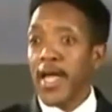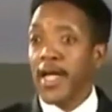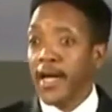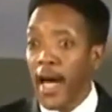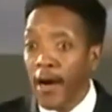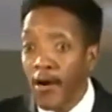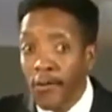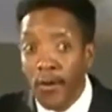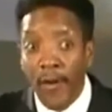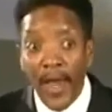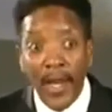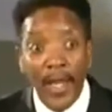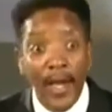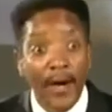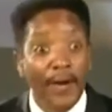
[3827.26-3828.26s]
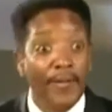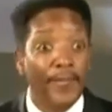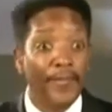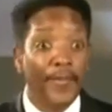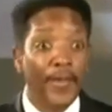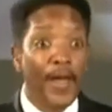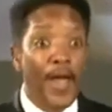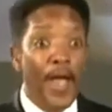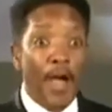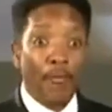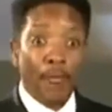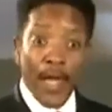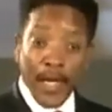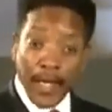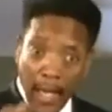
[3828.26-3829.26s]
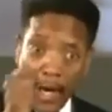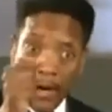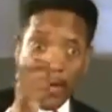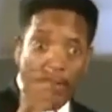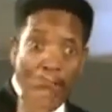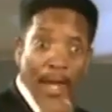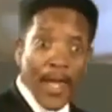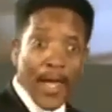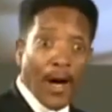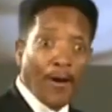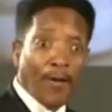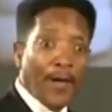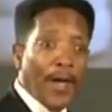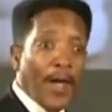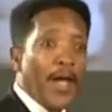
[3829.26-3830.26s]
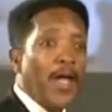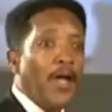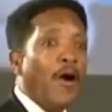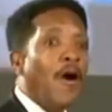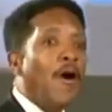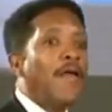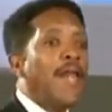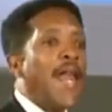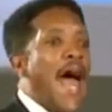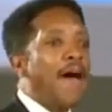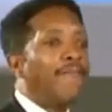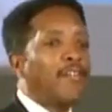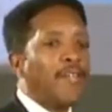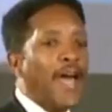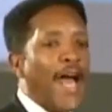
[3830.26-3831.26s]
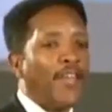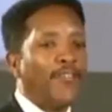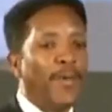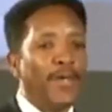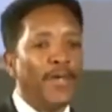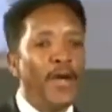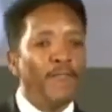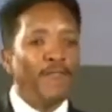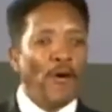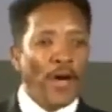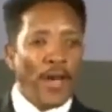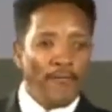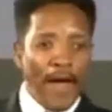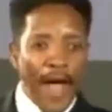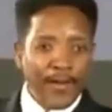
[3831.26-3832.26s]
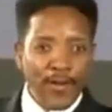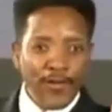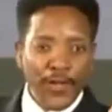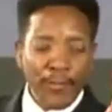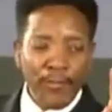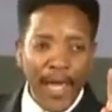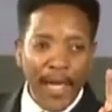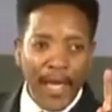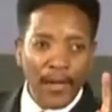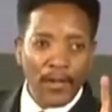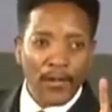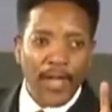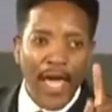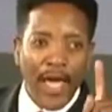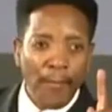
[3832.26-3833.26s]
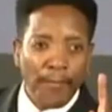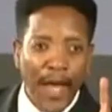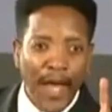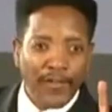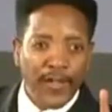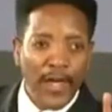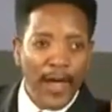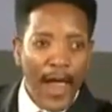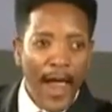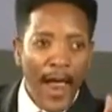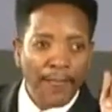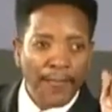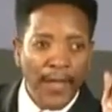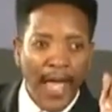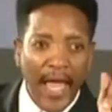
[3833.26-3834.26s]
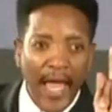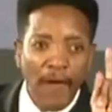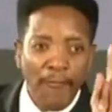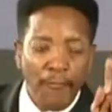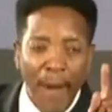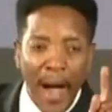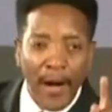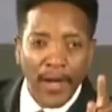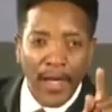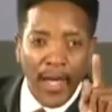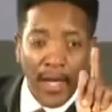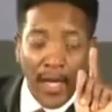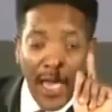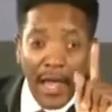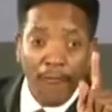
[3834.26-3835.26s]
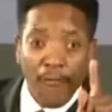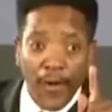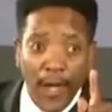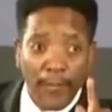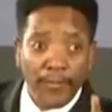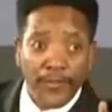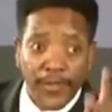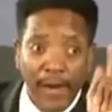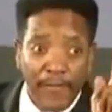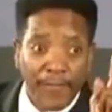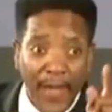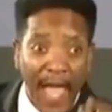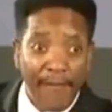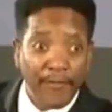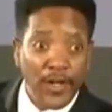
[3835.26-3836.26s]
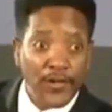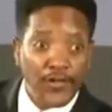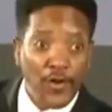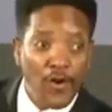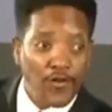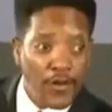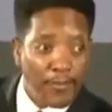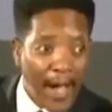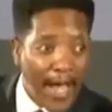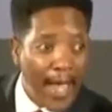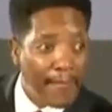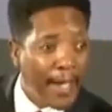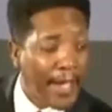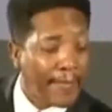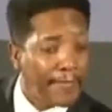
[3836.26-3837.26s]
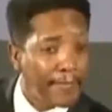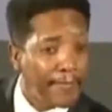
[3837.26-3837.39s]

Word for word: He cut on the radio. And when he cut on the radio, he heard an advertisement for an evangelistic meeting taking place in Mount in Ephraim Seventh-day Adventist Church in Miami.